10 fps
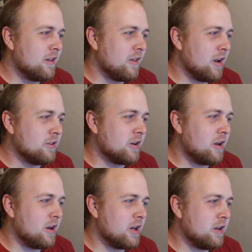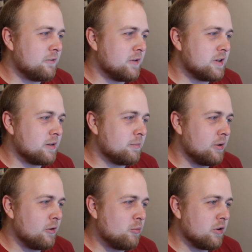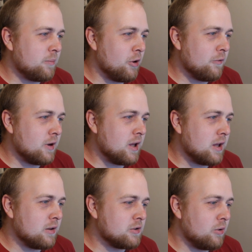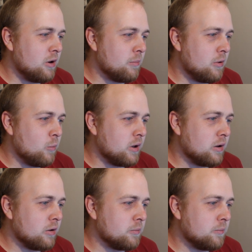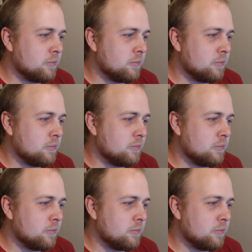The London Eye fitting almost perfectly in the toilet bowl window.